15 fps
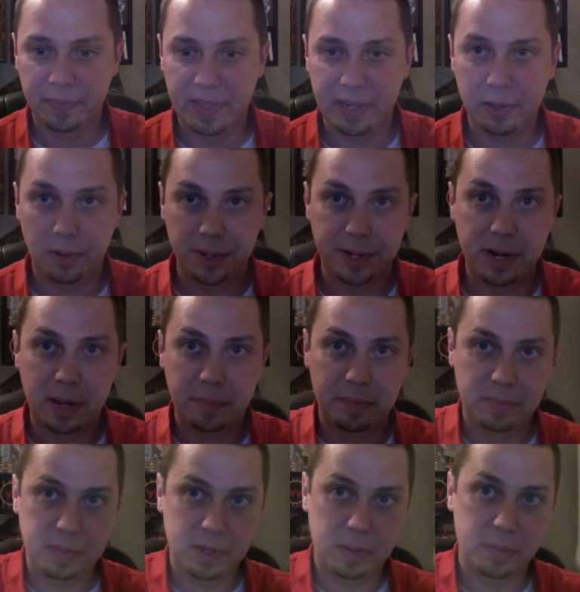hold it up
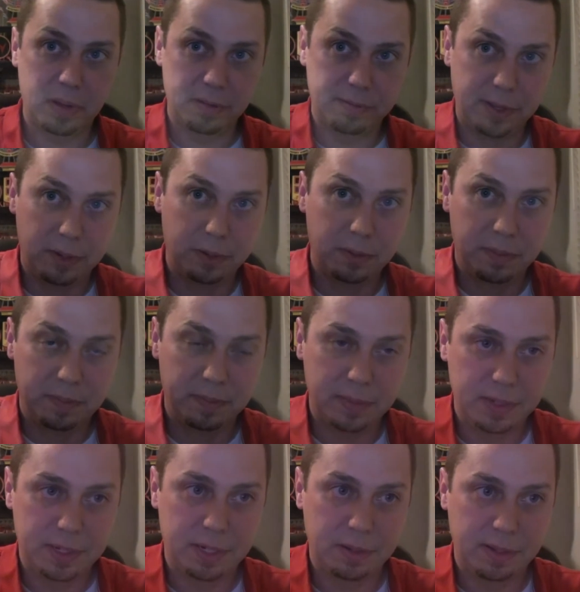above you
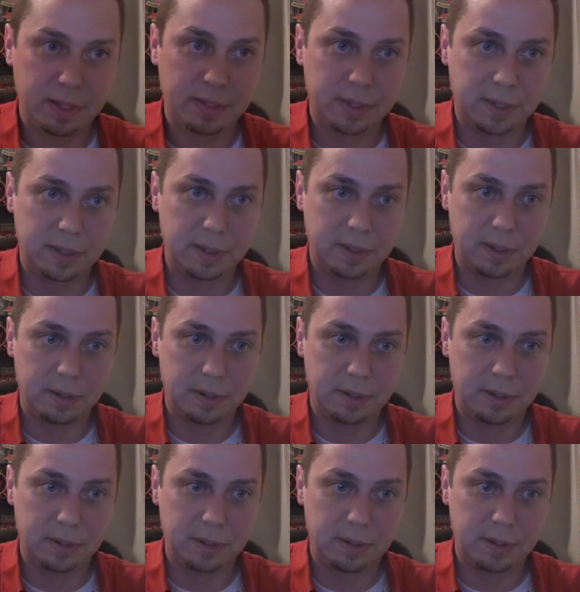so that the